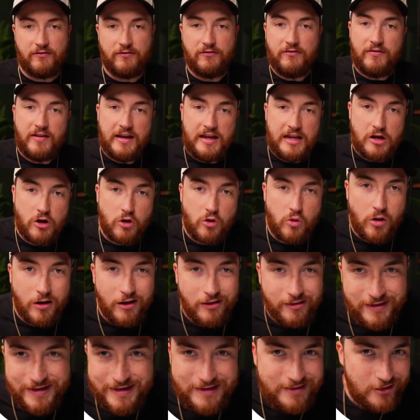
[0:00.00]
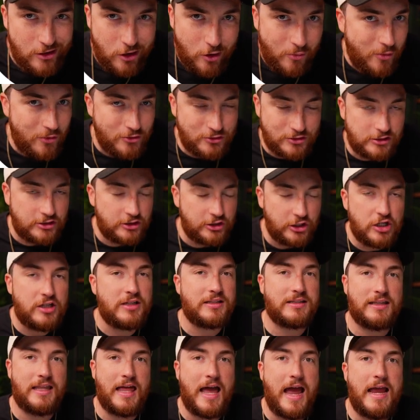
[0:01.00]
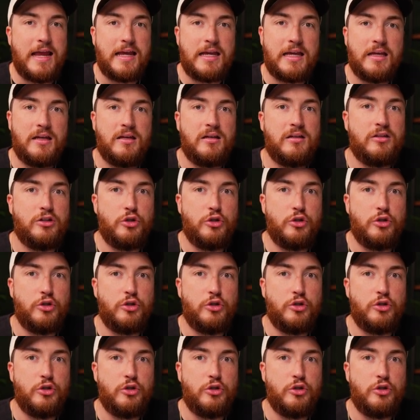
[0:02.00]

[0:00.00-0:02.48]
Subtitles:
video quality that almost looks like